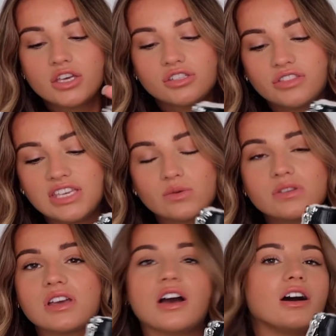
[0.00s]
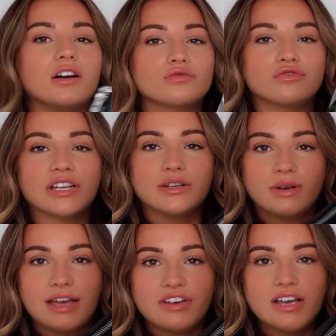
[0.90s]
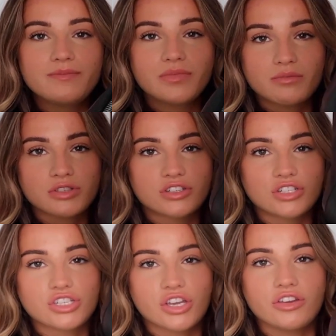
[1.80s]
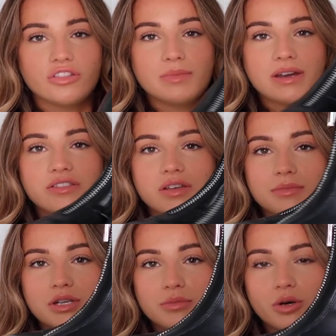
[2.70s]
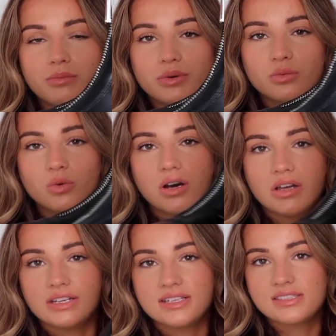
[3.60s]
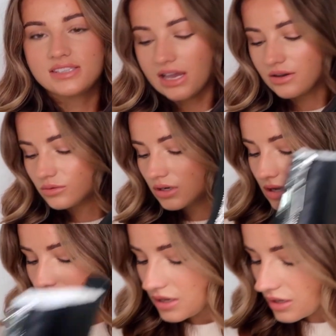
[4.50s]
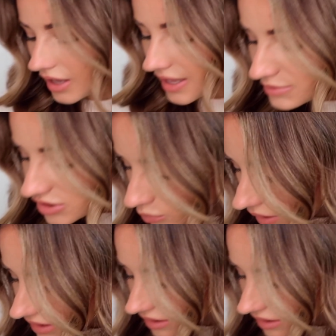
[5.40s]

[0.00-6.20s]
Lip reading: So these ones are real leather. I'm just going to show you them here and then I'm going to pop one down. So what I